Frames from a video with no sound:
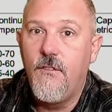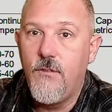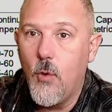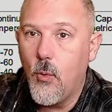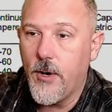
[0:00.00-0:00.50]

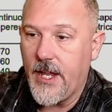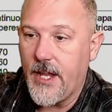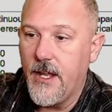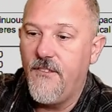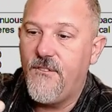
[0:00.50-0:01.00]
forty,
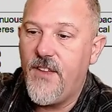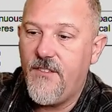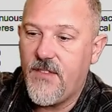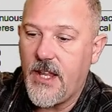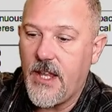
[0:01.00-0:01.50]

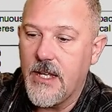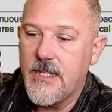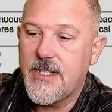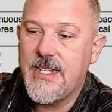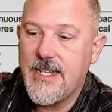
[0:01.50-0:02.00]
fifty,
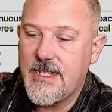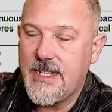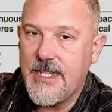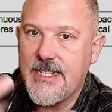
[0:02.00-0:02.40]
sixty,